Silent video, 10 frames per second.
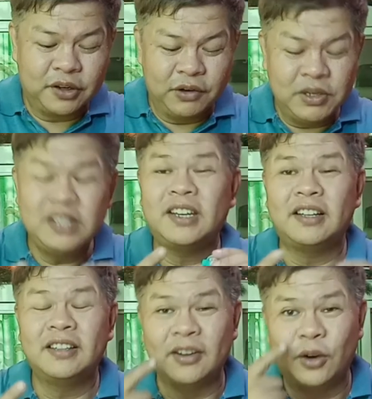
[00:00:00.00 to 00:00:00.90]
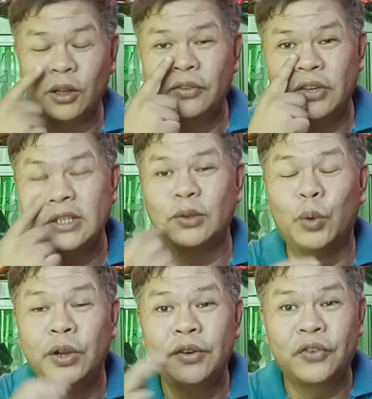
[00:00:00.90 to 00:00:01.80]
retelling all of his
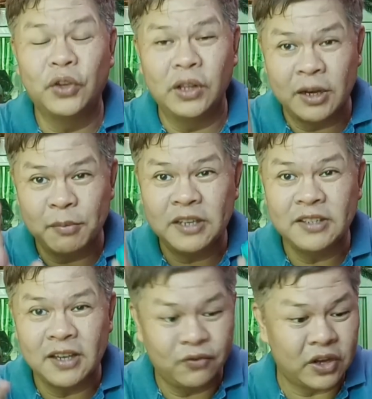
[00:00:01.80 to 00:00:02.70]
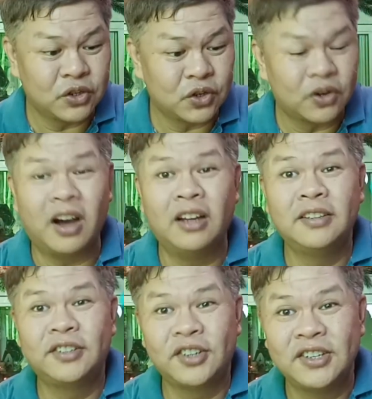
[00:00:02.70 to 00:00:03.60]
wonderful and amazing adventure
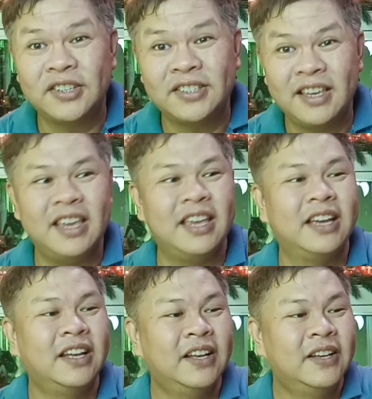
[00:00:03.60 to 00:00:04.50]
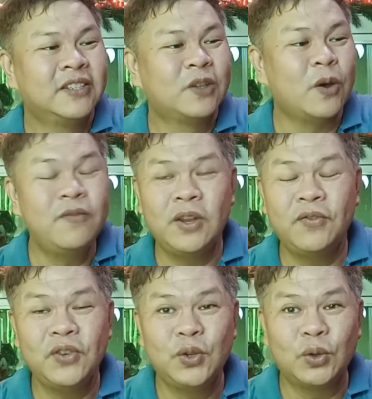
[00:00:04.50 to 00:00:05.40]
under the sea. So even
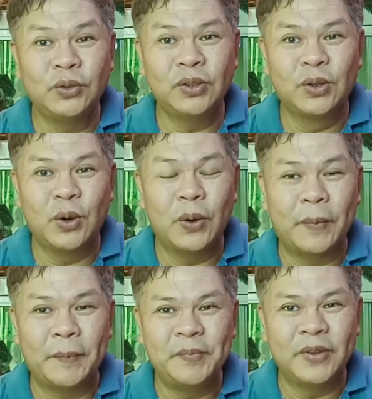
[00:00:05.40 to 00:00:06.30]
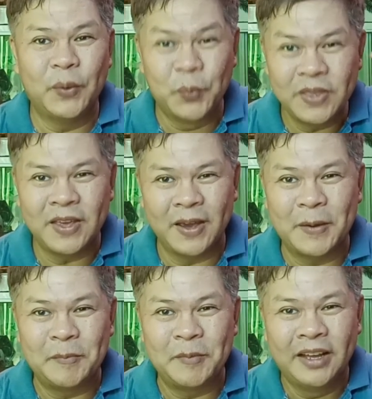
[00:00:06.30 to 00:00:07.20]
if you don't go with
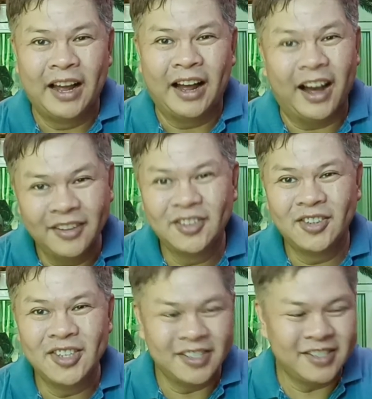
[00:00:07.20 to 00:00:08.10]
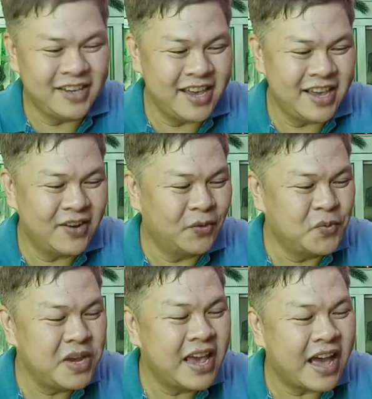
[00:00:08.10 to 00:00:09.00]
him under the sea,
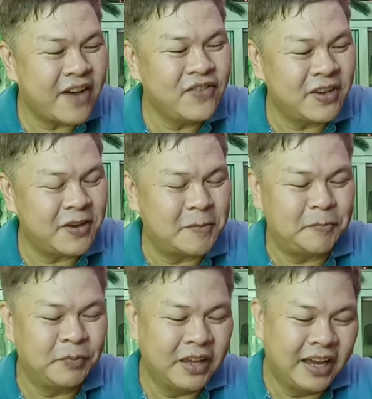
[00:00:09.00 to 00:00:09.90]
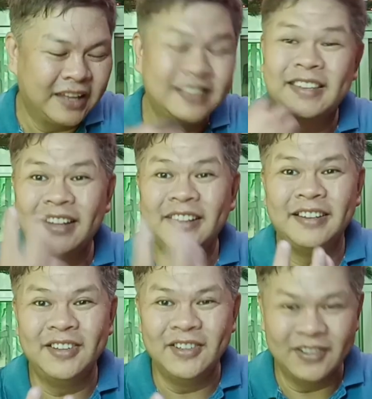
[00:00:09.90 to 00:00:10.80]
we have him
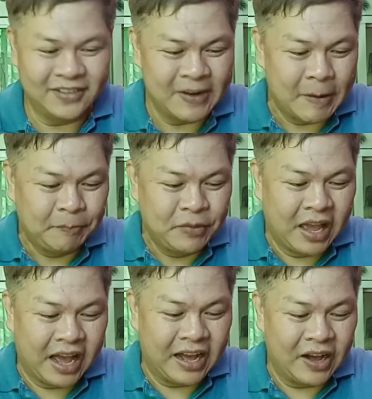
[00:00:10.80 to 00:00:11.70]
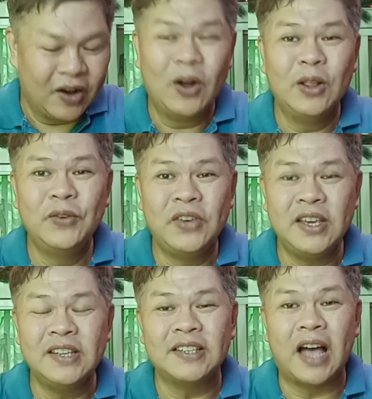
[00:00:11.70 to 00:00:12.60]
telling you all of
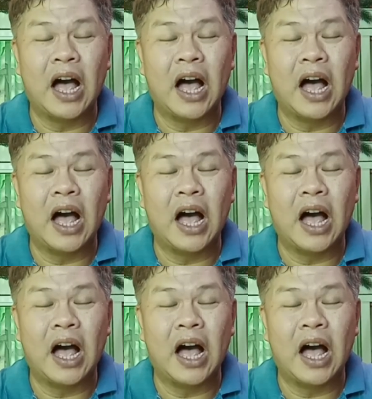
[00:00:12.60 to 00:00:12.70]
his